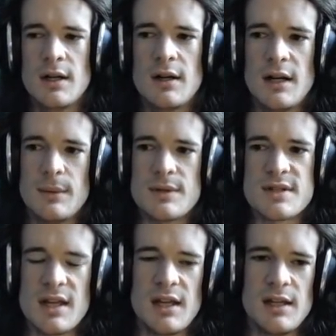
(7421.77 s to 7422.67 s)
I would
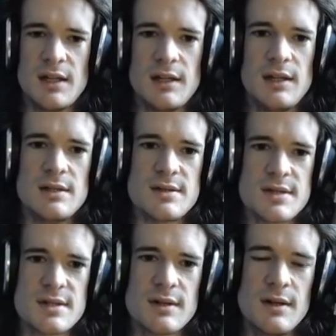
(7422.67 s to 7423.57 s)
say,
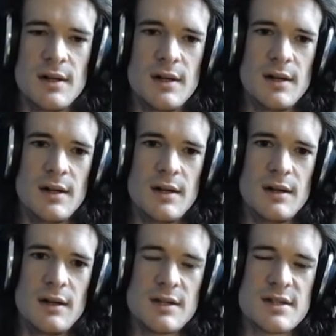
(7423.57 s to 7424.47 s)
is...
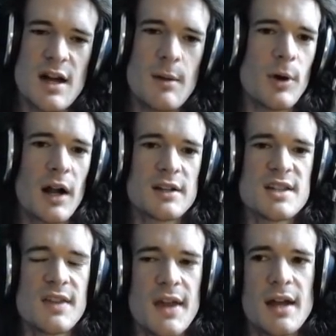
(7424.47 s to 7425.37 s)
It's not
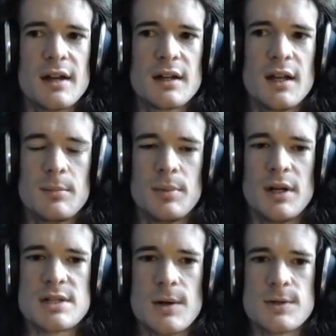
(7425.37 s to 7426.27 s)
practicing the etiquette,
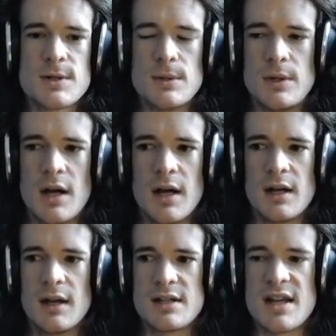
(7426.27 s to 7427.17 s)
but it's also
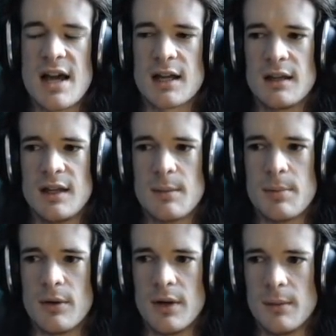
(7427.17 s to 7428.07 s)
not attacking the
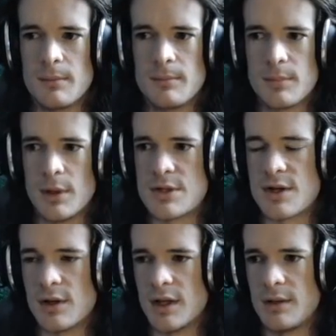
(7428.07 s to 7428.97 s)
opponent
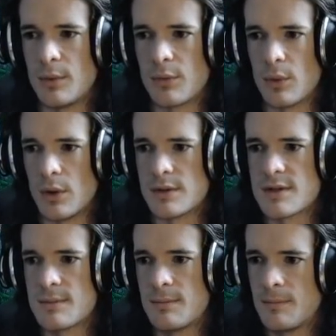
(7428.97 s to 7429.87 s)
personally with words.